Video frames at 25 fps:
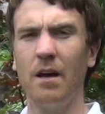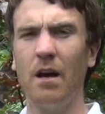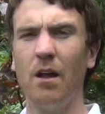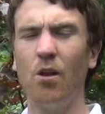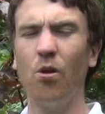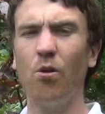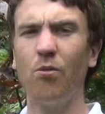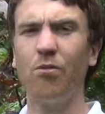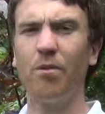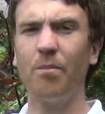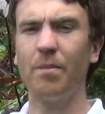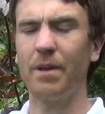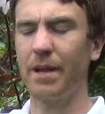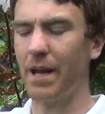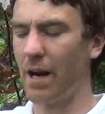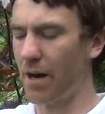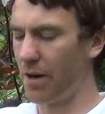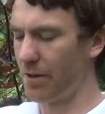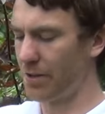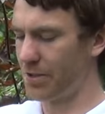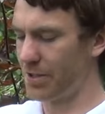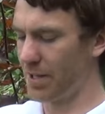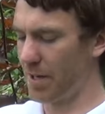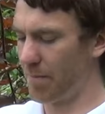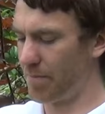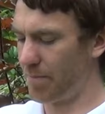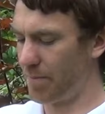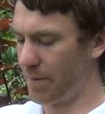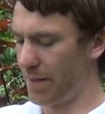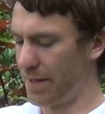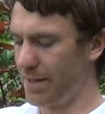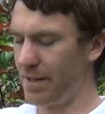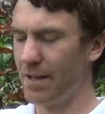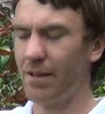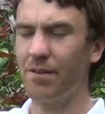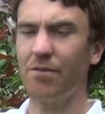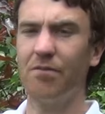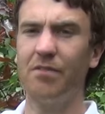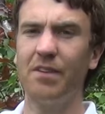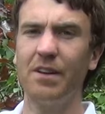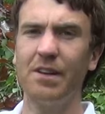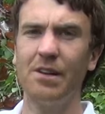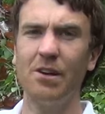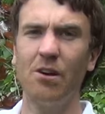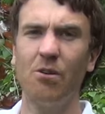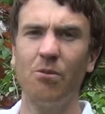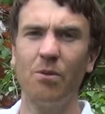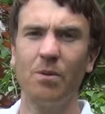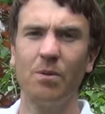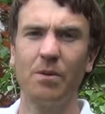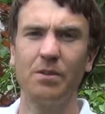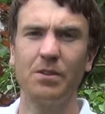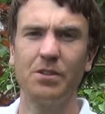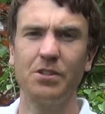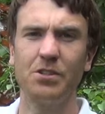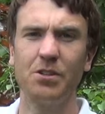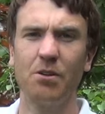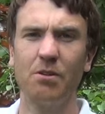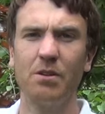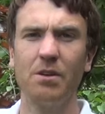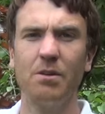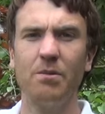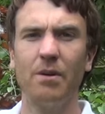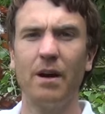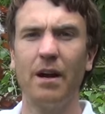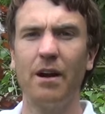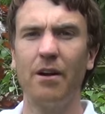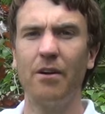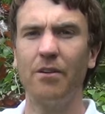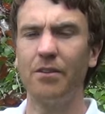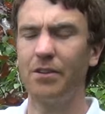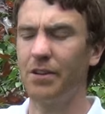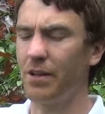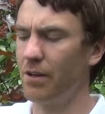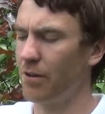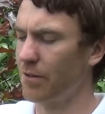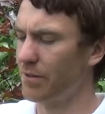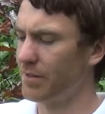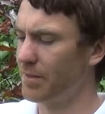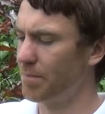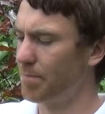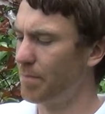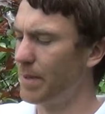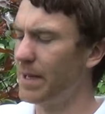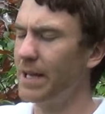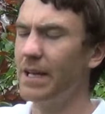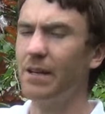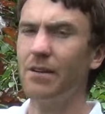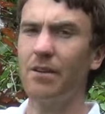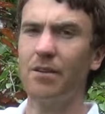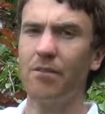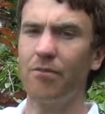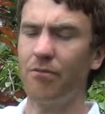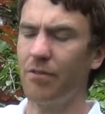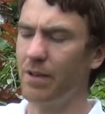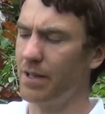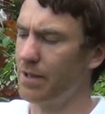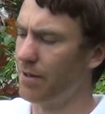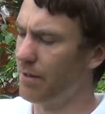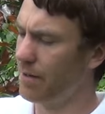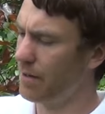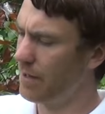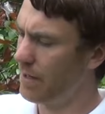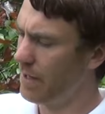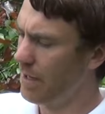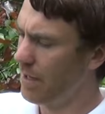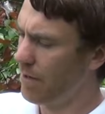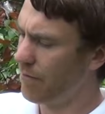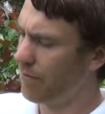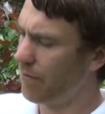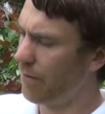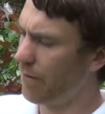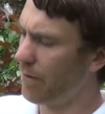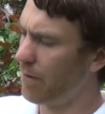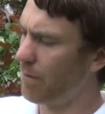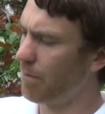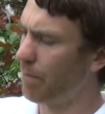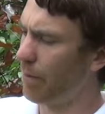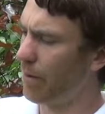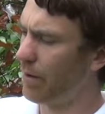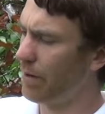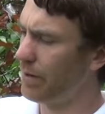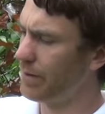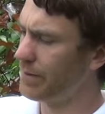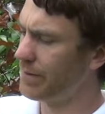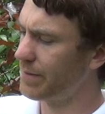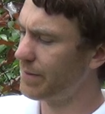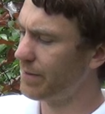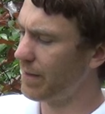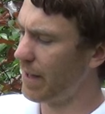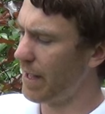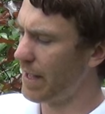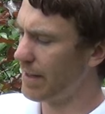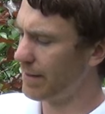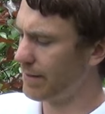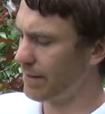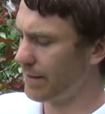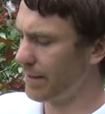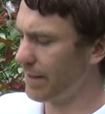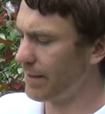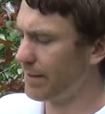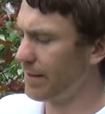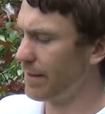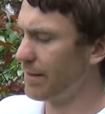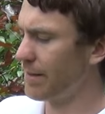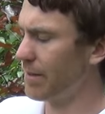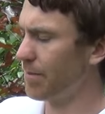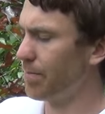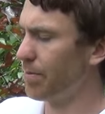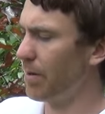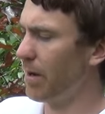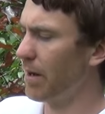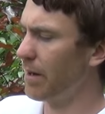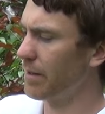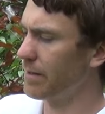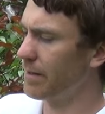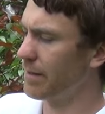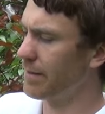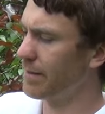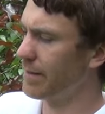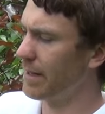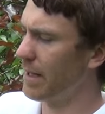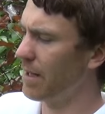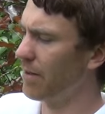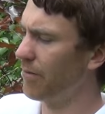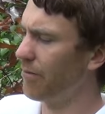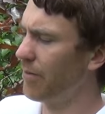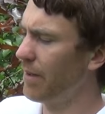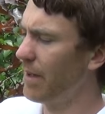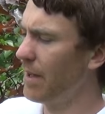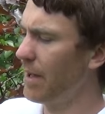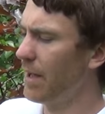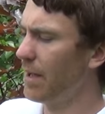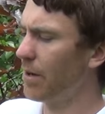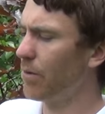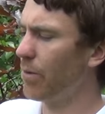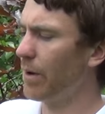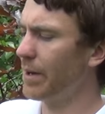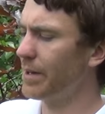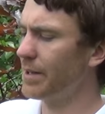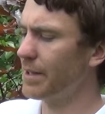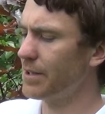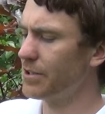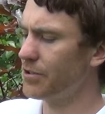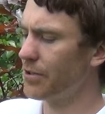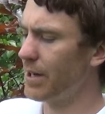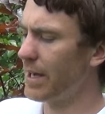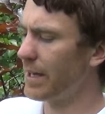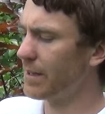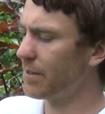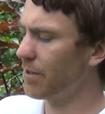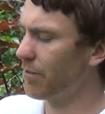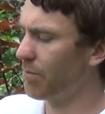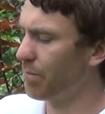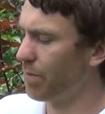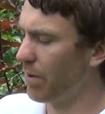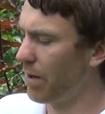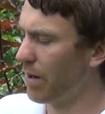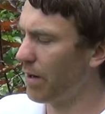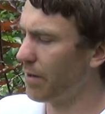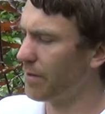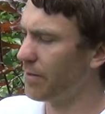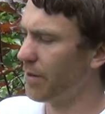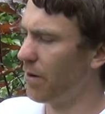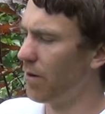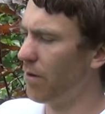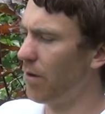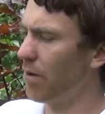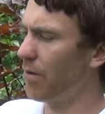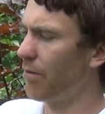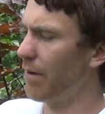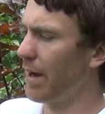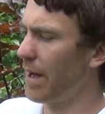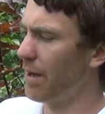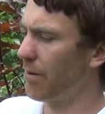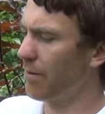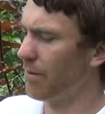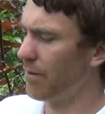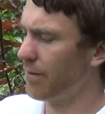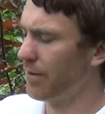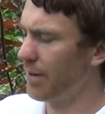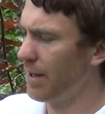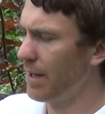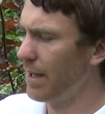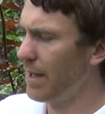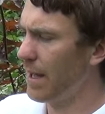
Hello from the garden shop. In this video we want to show you our deluxe peanut feeder for birds. So this is the product itself, quite an attractive product all around.